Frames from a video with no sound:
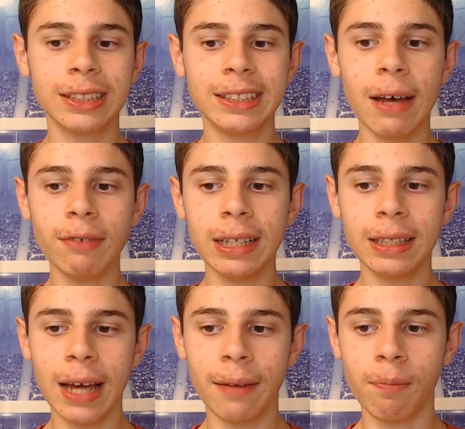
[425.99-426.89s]

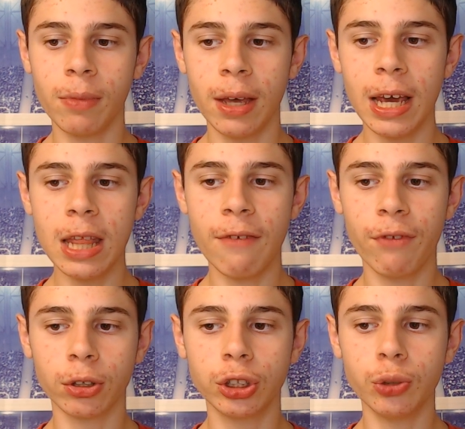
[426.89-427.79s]
70-10 in the
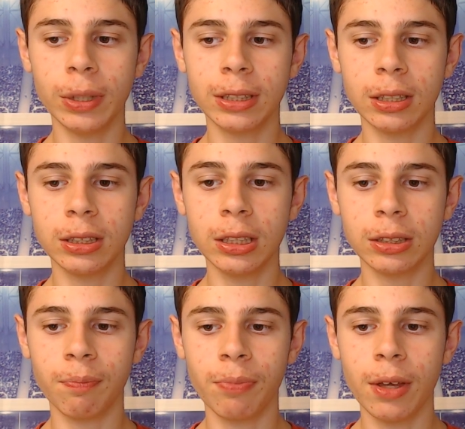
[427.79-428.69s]
first 2 weeks of the
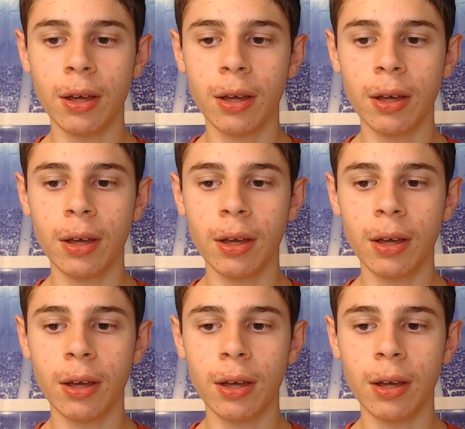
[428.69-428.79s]
season.